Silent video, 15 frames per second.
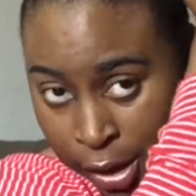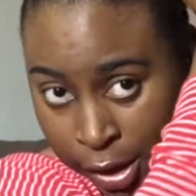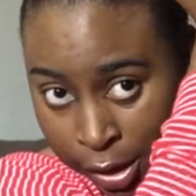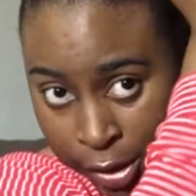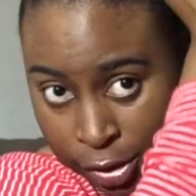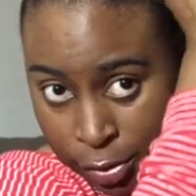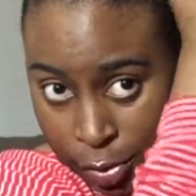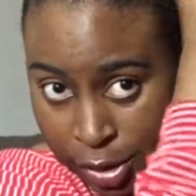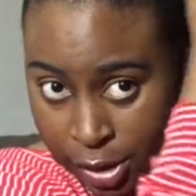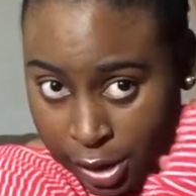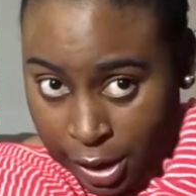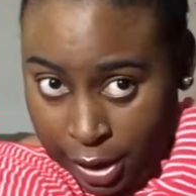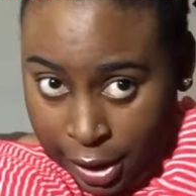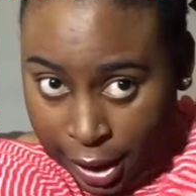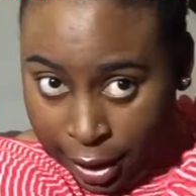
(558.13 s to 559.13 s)
and your twist
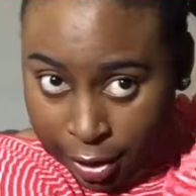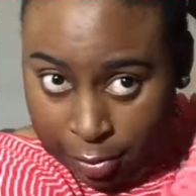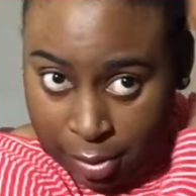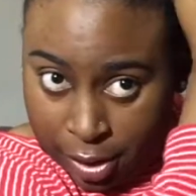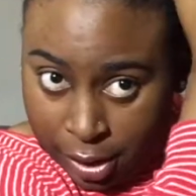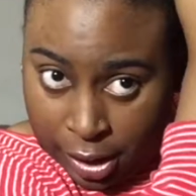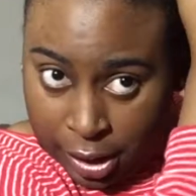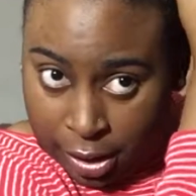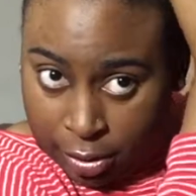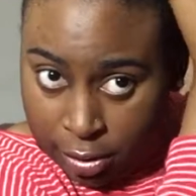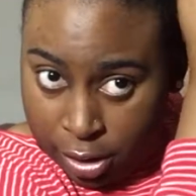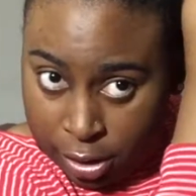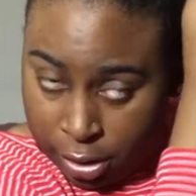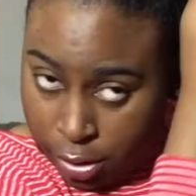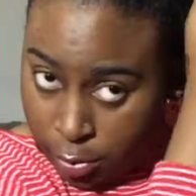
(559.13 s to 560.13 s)
ain't got to be neat you
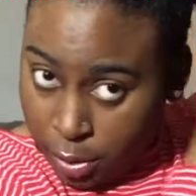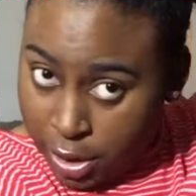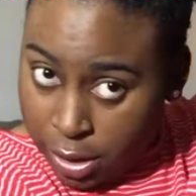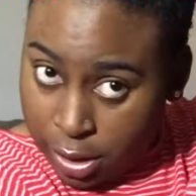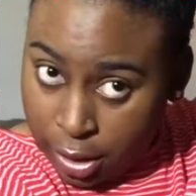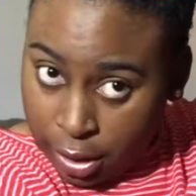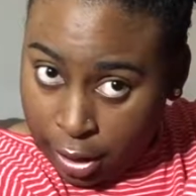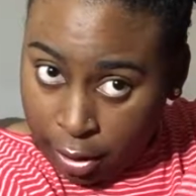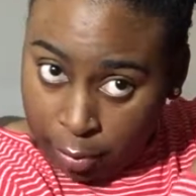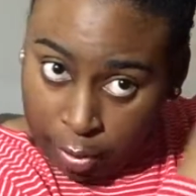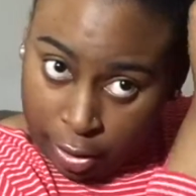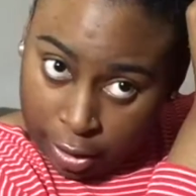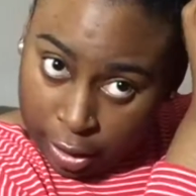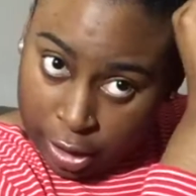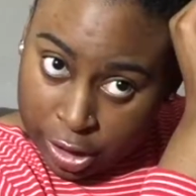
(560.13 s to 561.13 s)
just twisting it that
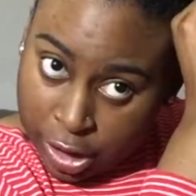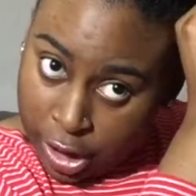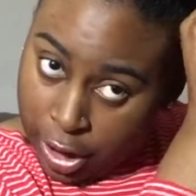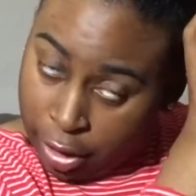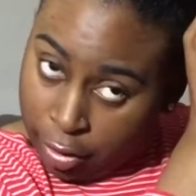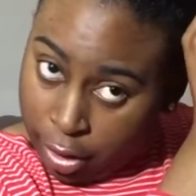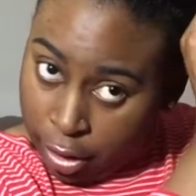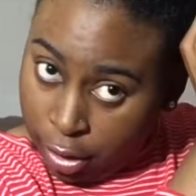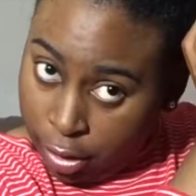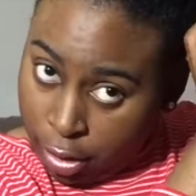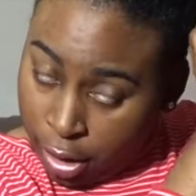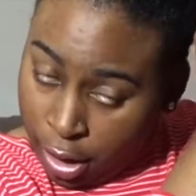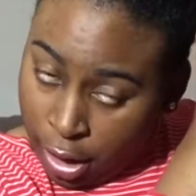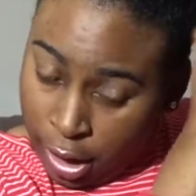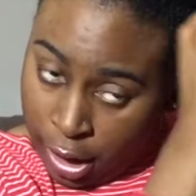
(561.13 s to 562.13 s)
way you can get your hair in
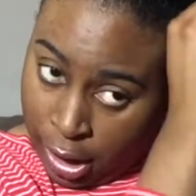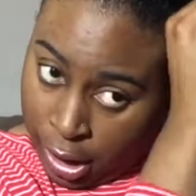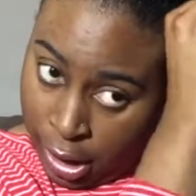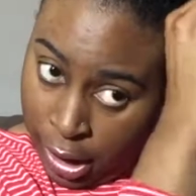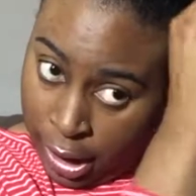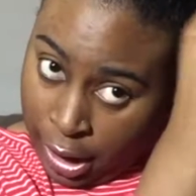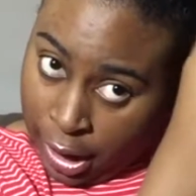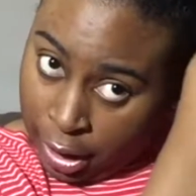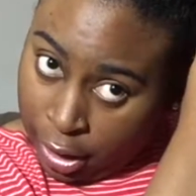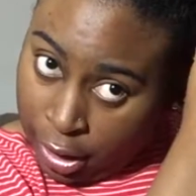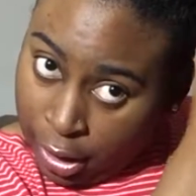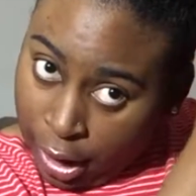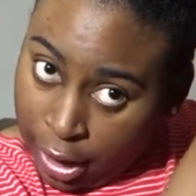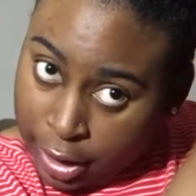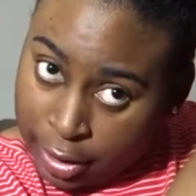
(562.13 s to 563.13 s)
a in
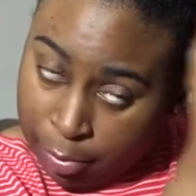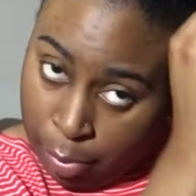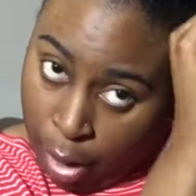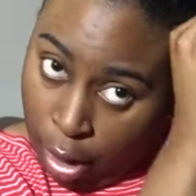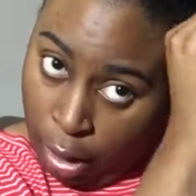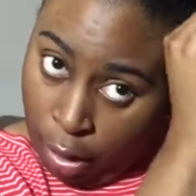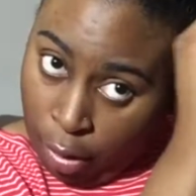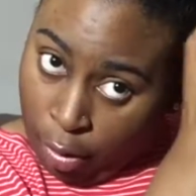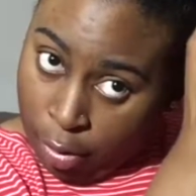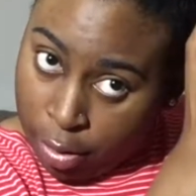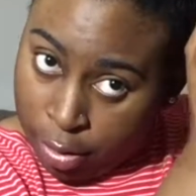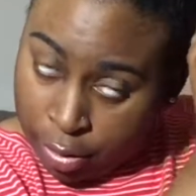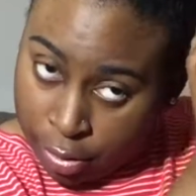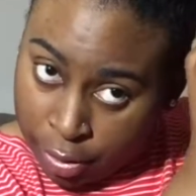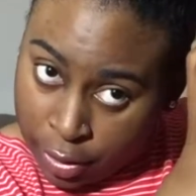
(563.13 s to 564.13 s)
a nice ball
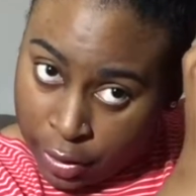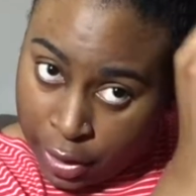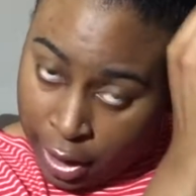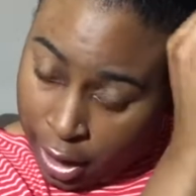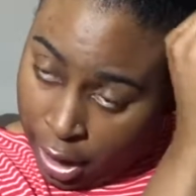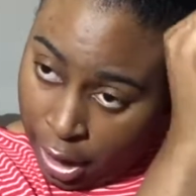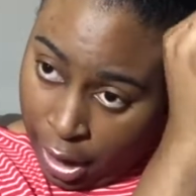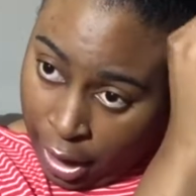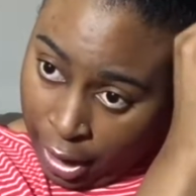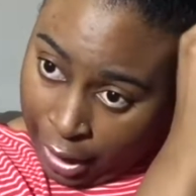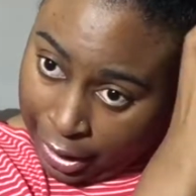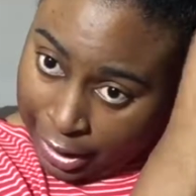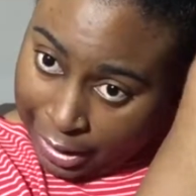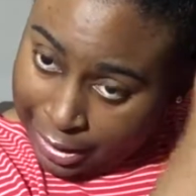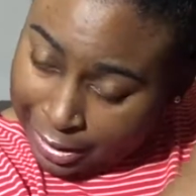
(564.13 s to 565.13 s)

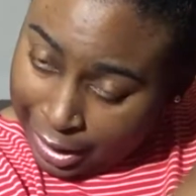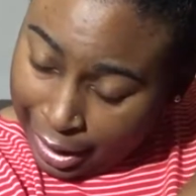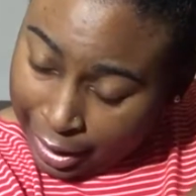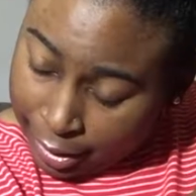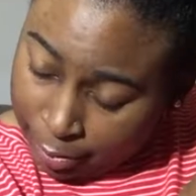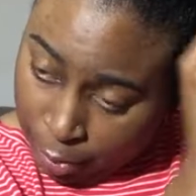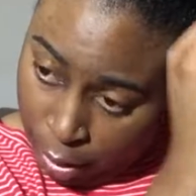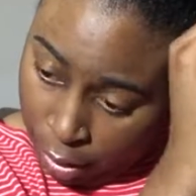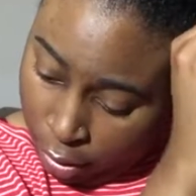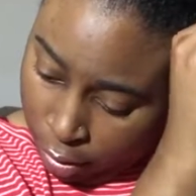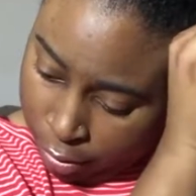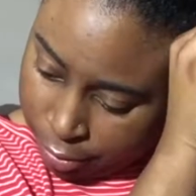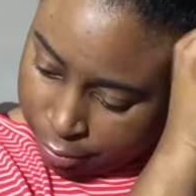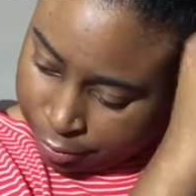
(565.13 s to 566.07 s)
a good size ball